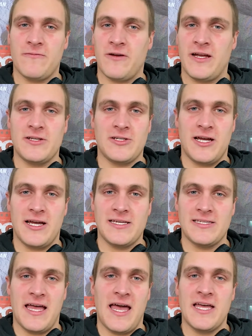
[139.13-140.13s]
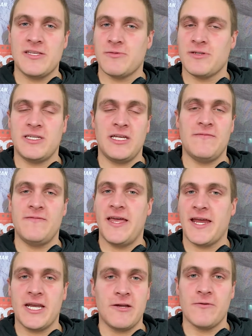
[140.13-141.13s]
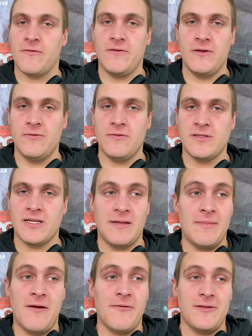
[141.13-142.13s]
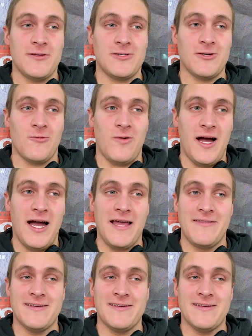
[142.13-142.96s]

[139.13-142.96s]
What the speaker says: franchise that has received negative reviews, and I'm not really sure why.